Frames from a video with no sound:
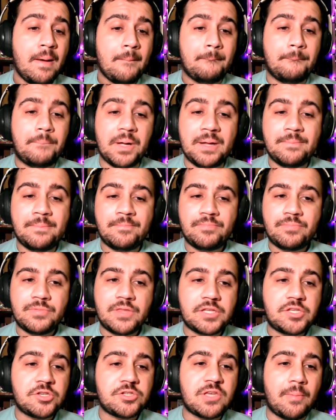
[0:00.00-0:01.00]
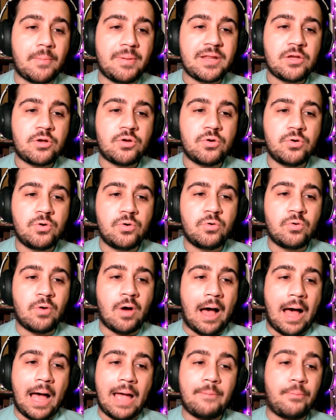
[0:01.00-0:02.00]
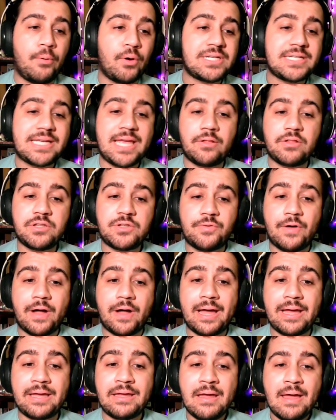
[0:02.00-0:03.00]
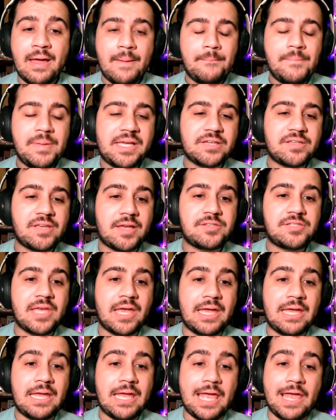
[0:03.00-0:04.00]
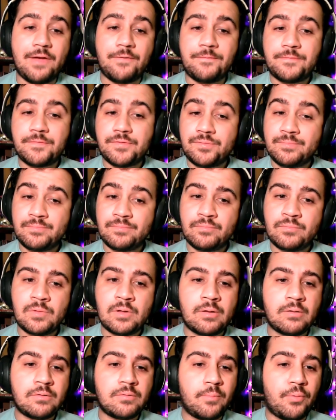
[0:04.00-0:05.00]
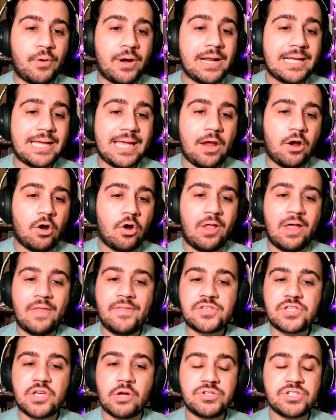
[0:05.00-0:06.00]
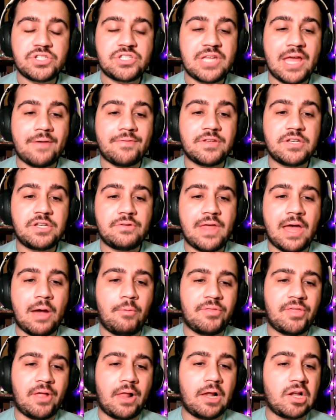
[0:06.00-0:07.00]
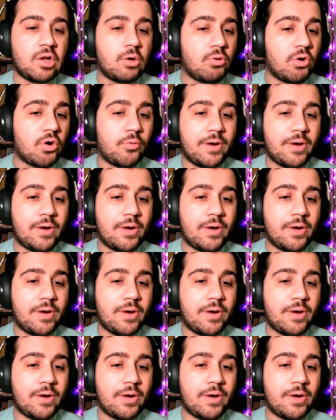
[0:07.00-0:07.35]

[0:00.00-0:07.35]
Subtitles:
but this is somebody who I point to Kahlee Tafai because I say, if Brennan Carroll and this coaching staff can do that with a lower